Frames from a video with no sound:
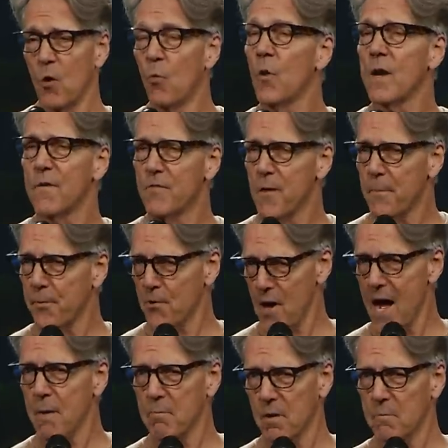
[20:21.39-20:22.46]
One of the
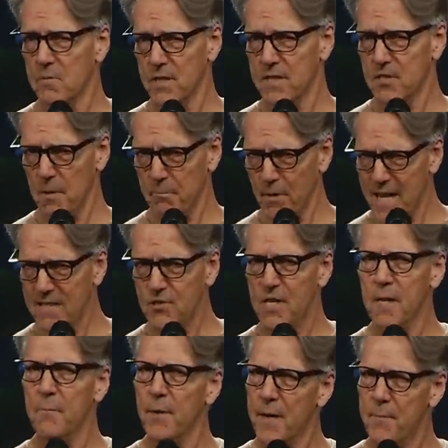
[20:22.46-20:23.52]
problems, it's a
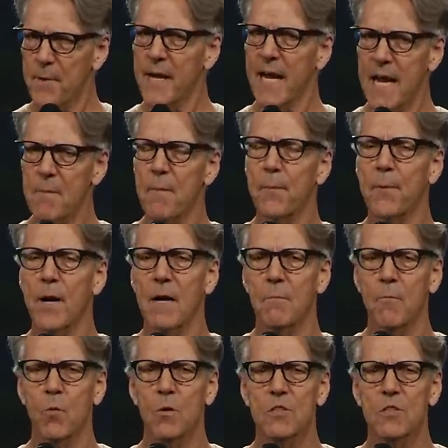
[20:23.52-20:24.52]
blessing, but it became a problem,